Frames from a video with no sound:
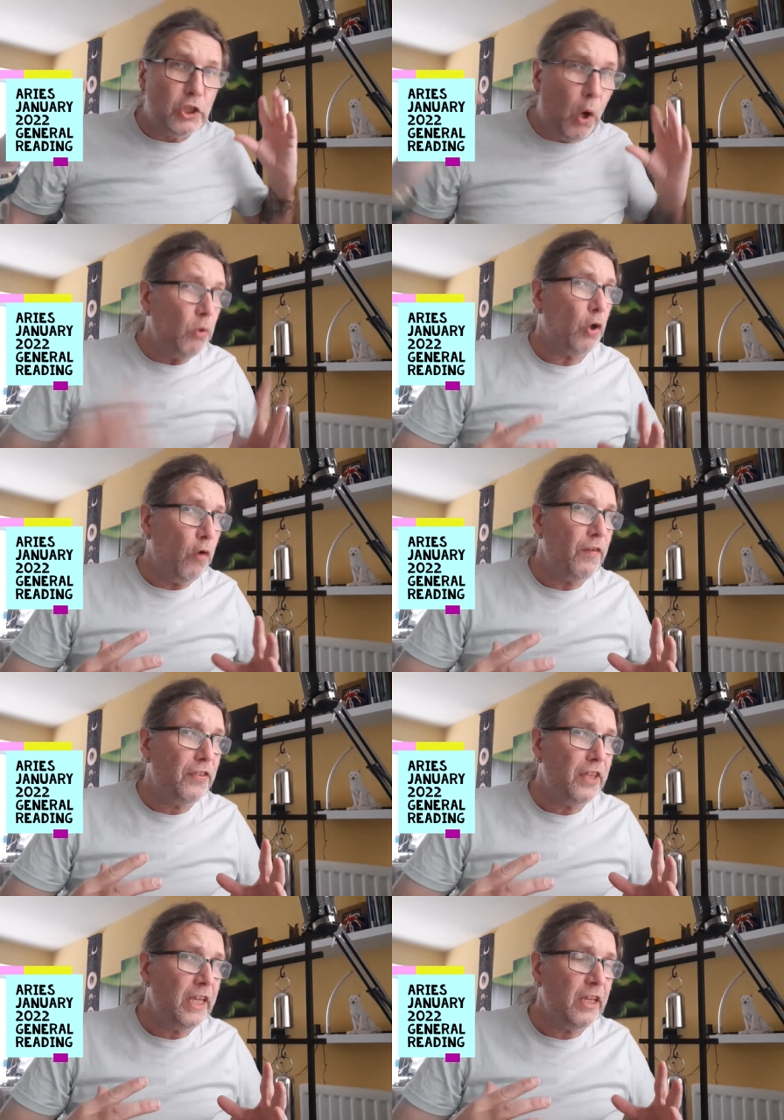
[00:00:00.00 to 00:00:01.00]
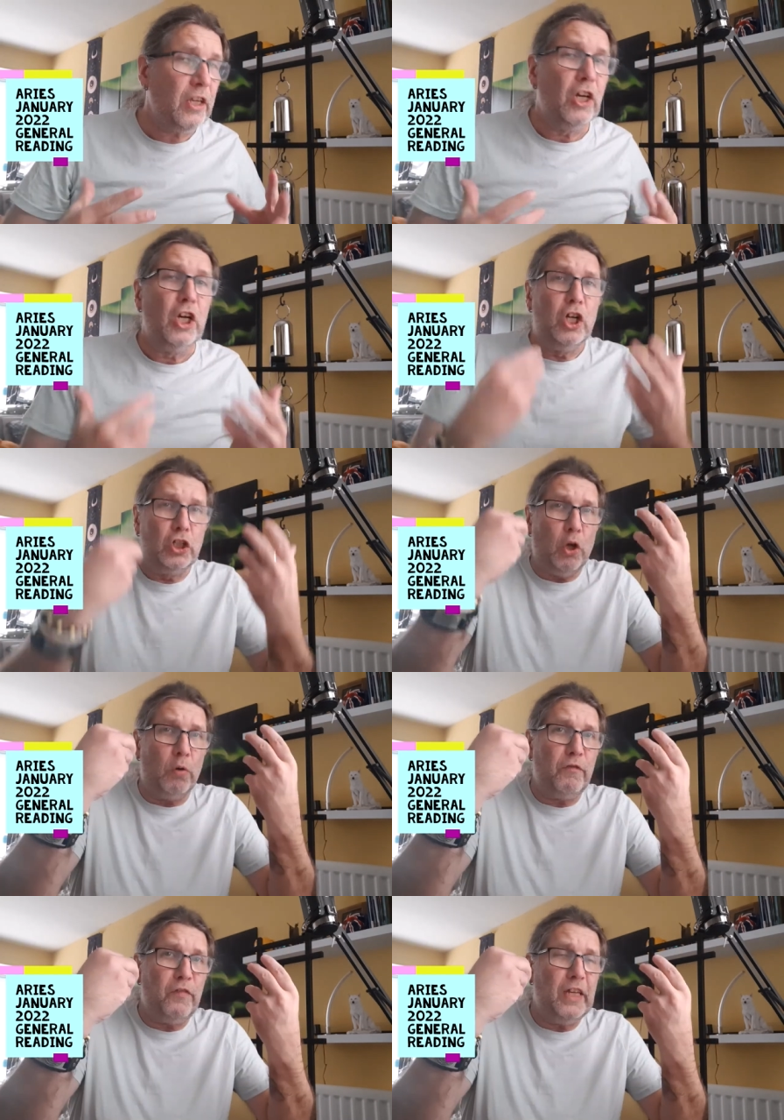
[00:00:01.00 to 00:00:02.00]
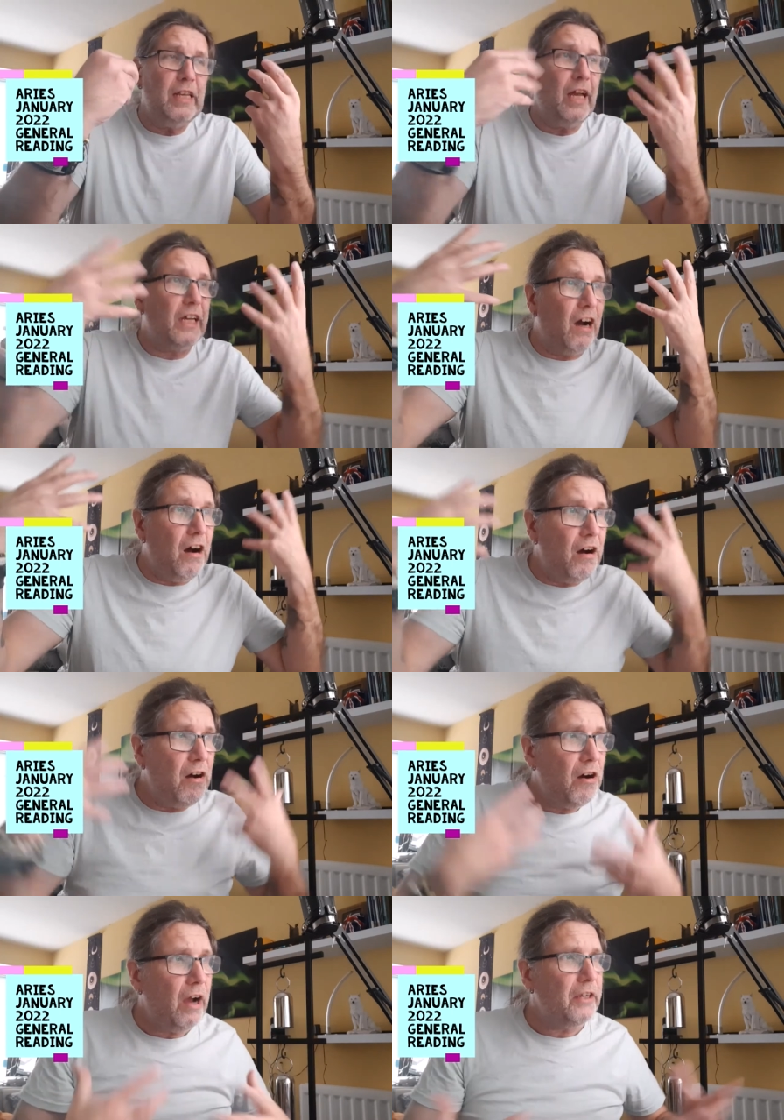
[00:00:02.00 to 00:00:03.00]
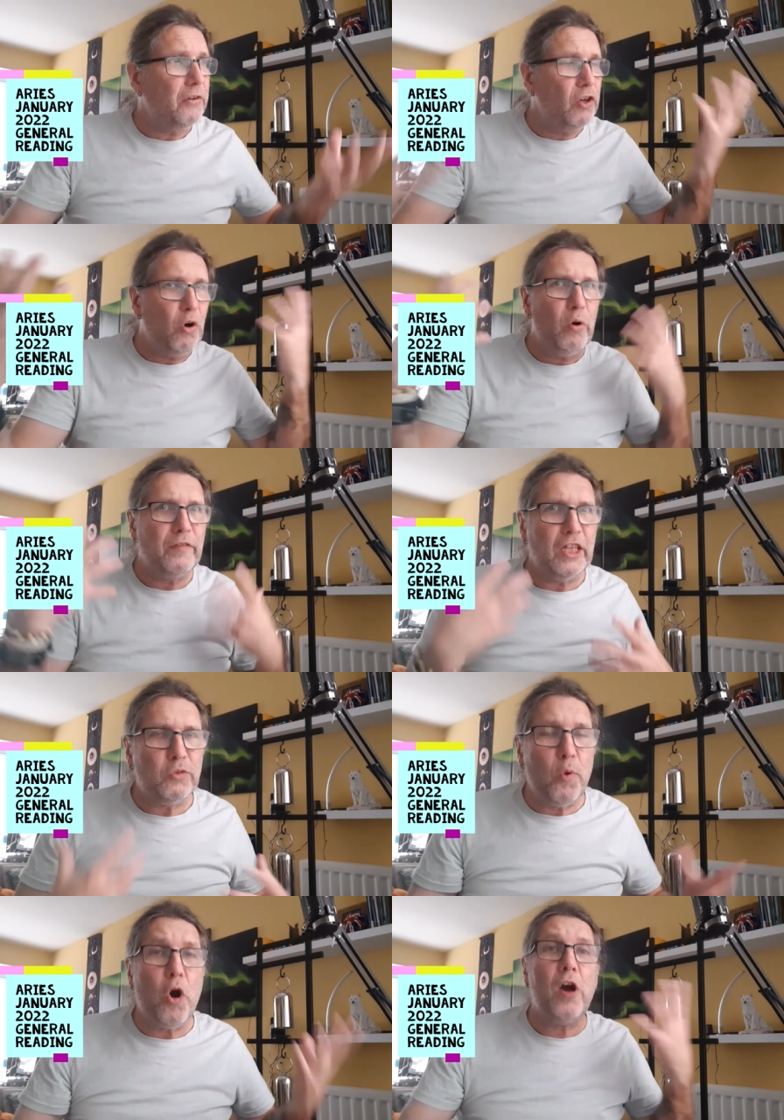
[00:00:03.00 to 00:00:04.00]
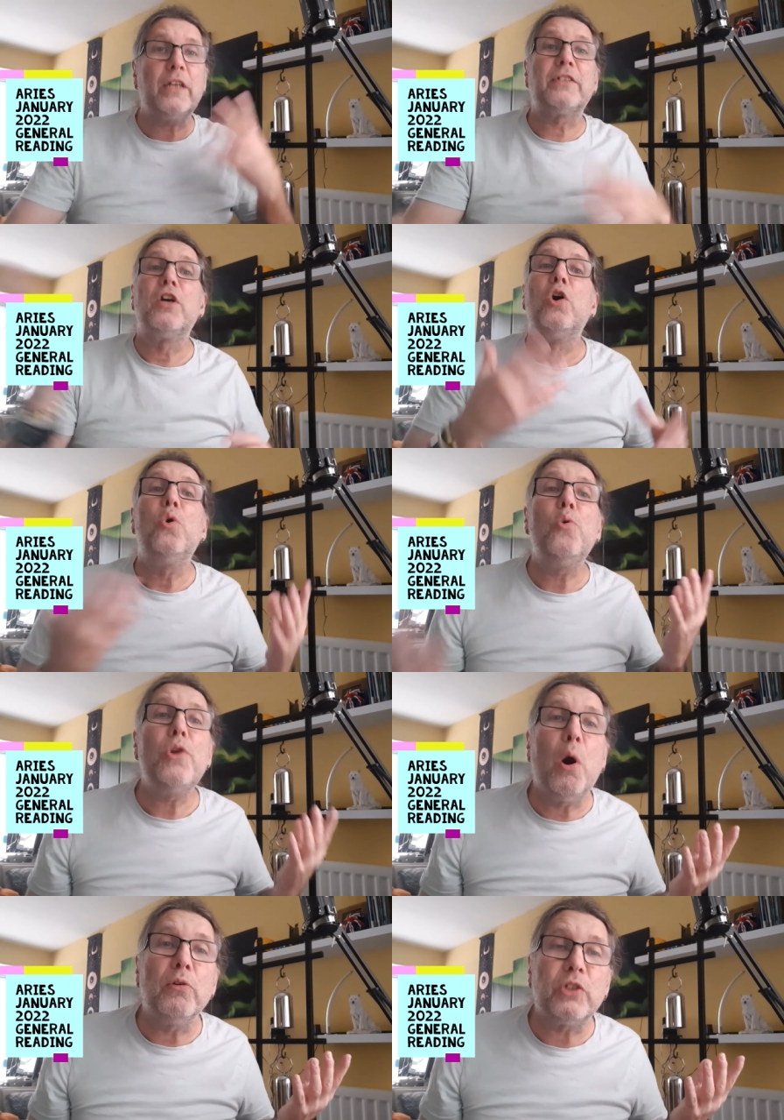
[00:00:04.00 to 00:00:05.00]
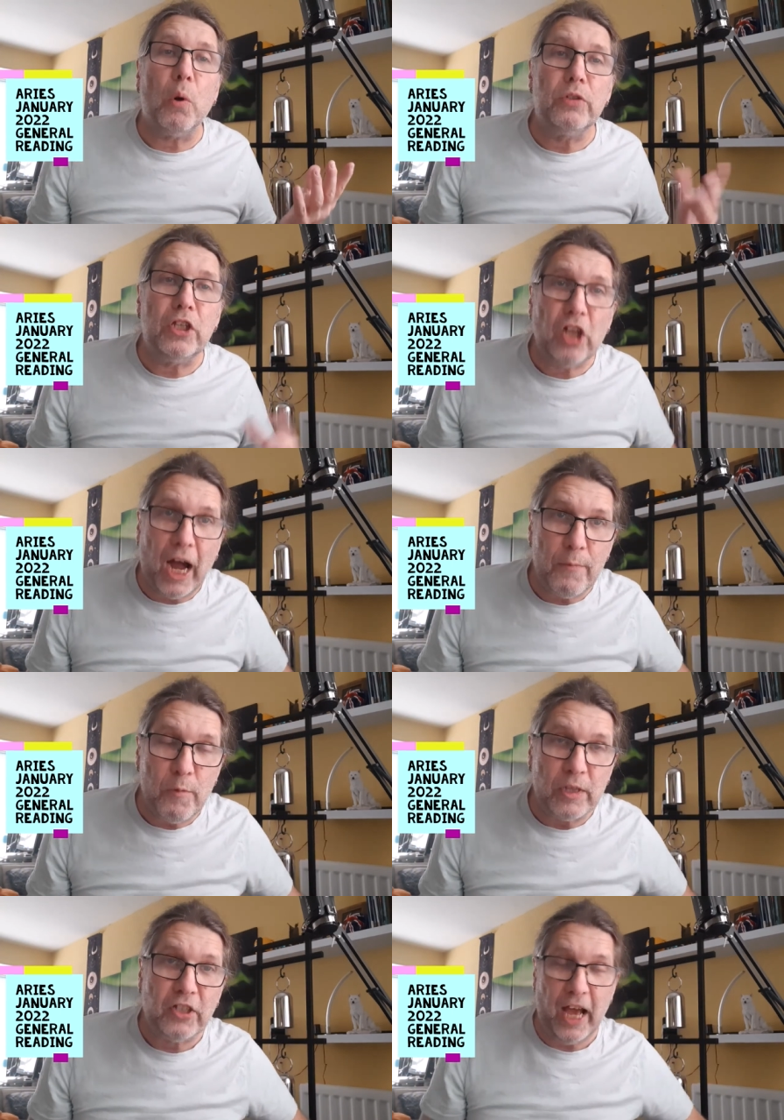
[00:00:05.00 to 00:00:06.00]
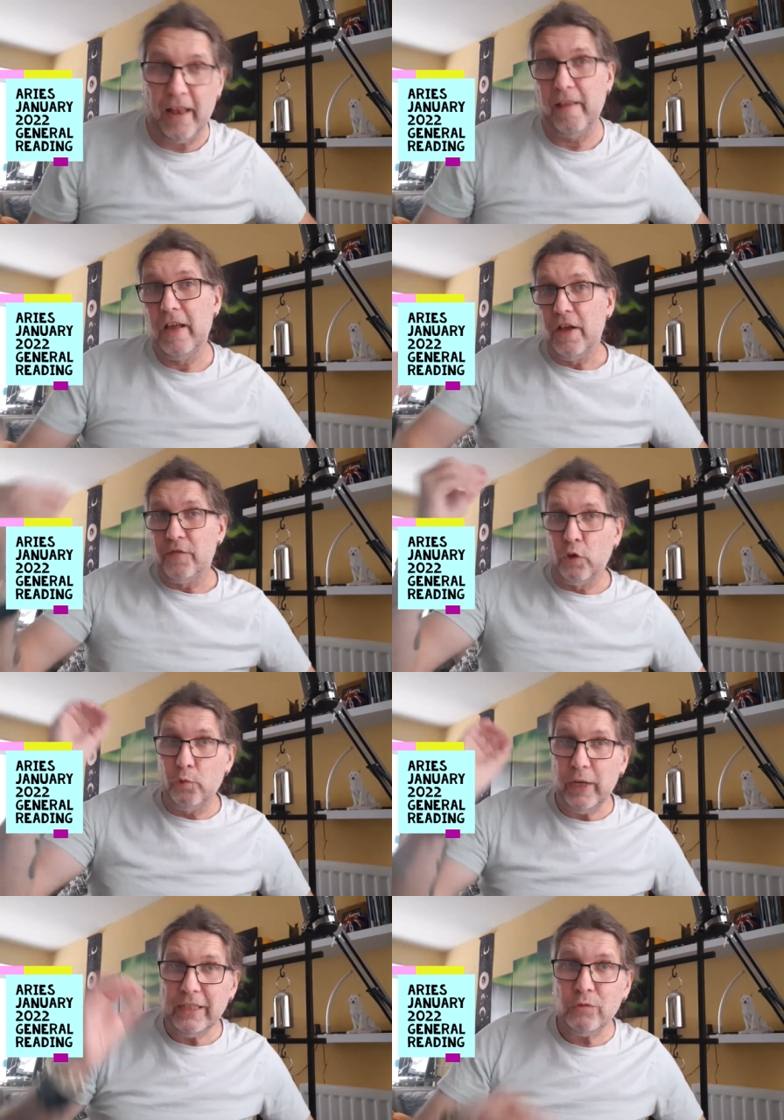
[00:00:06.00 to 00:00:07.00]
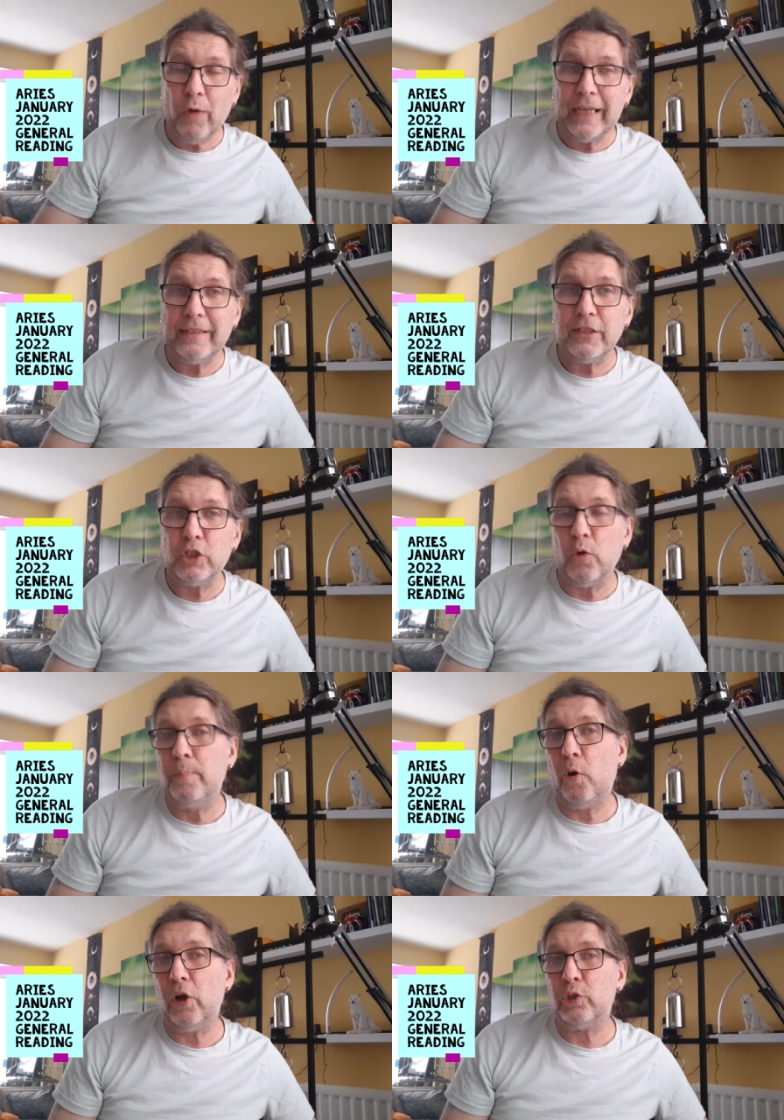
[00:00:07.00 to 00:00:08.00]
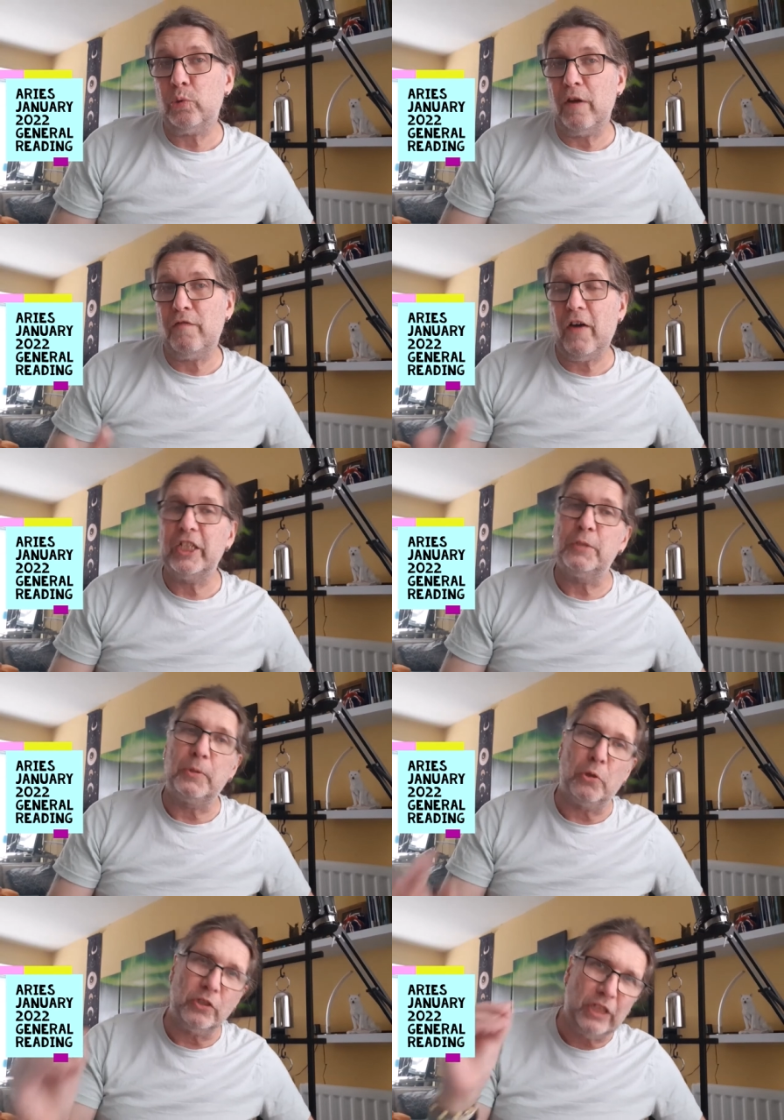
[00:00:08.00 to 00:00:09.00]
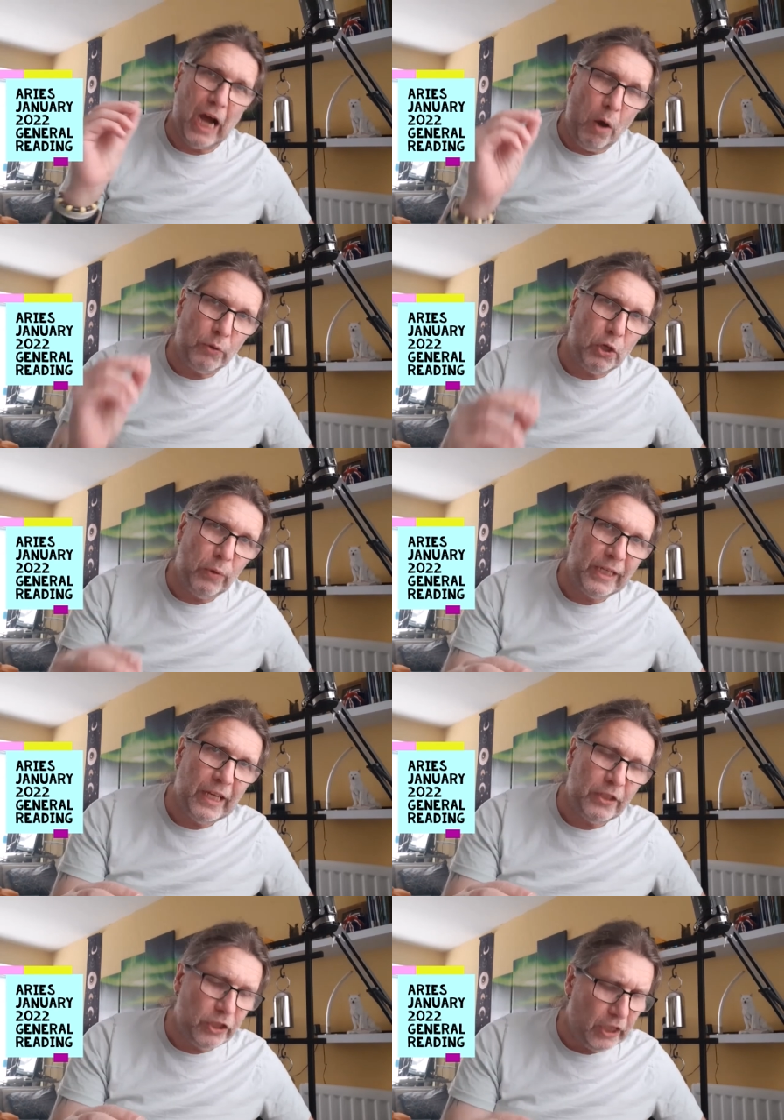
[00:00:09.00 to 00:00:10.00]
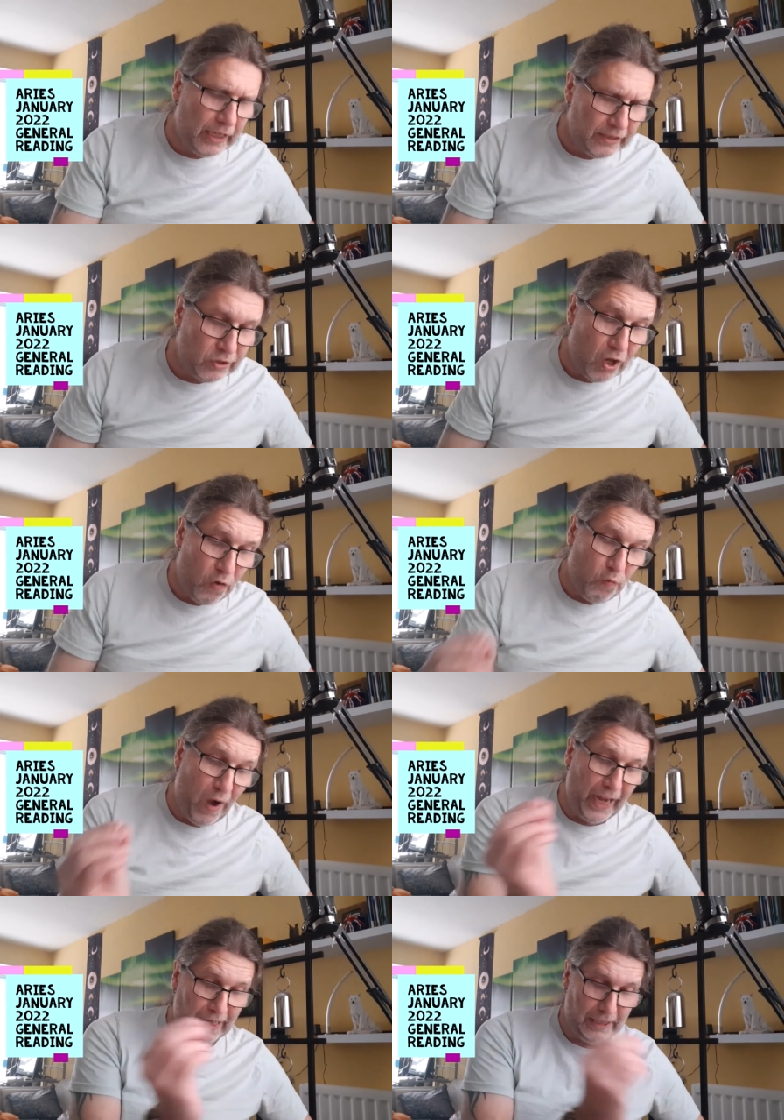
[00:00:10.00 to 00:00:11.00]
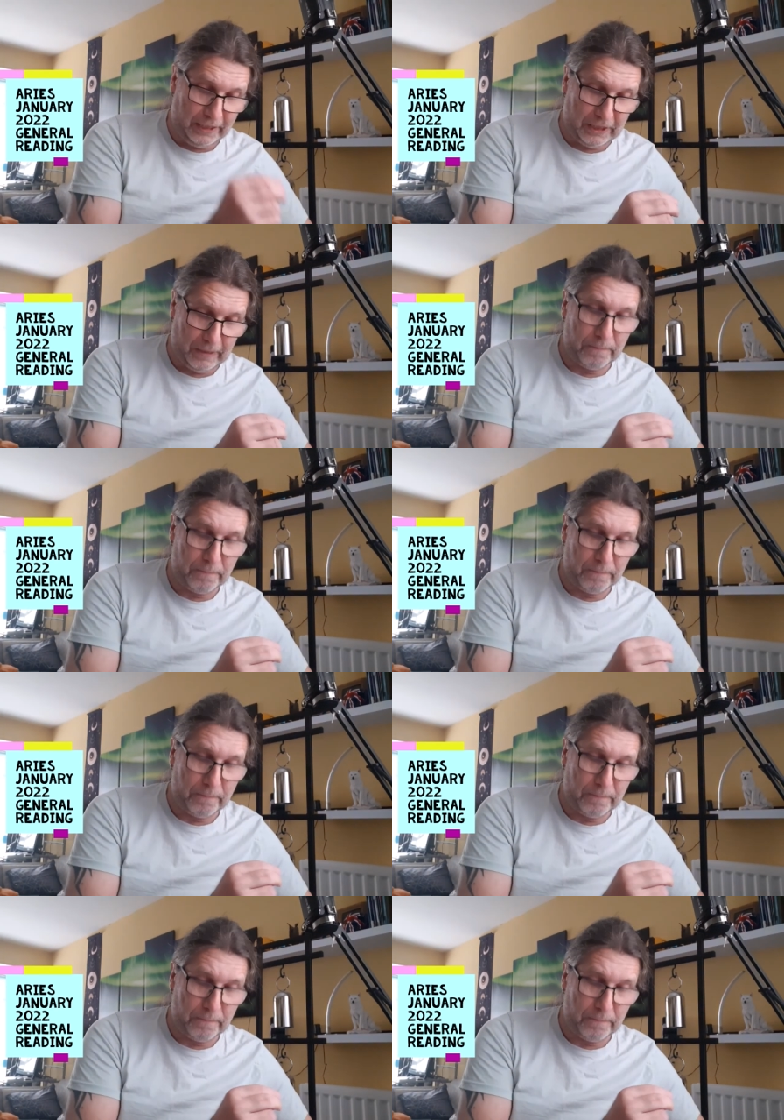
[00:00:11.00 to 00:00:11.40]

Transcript: don't overthink, don't feel like, oh, I don't know if this works. Who knows? Only time will tell. The reason why this is so important to have fun is because your outgoing energy is violet.